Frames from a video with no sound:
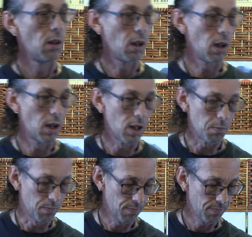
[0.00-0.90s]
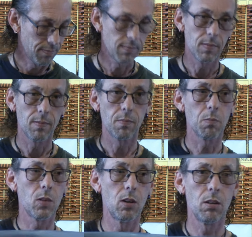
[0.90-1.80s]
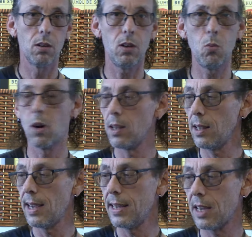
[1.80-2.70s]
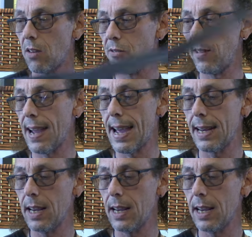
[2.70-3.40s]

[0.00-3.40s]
Um, you want to lay it down flat.